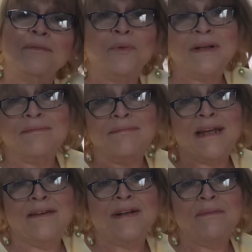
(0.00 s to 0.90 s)
when
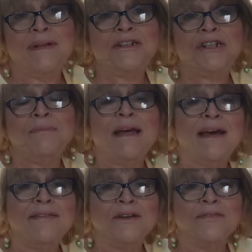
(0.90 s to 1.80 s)
David and Bathsheba
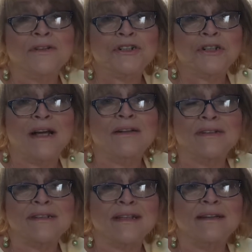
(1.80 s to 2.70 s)
had their first child, a
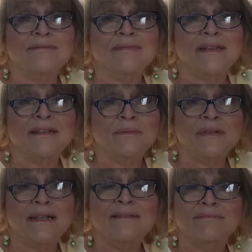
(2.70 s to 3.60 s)
son, he,
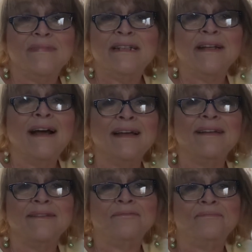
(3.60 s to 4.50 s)
he, he died.
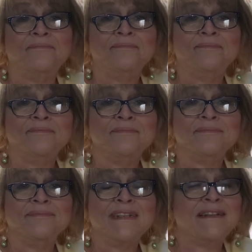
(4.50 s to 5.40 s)

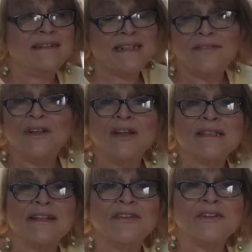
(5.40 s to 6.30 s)
David
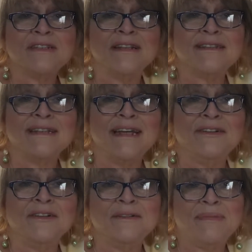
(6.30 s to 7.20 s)
lost other sons
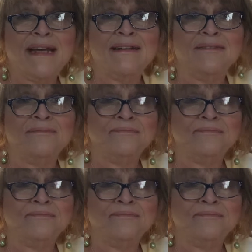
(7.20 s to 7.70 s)
later in battle.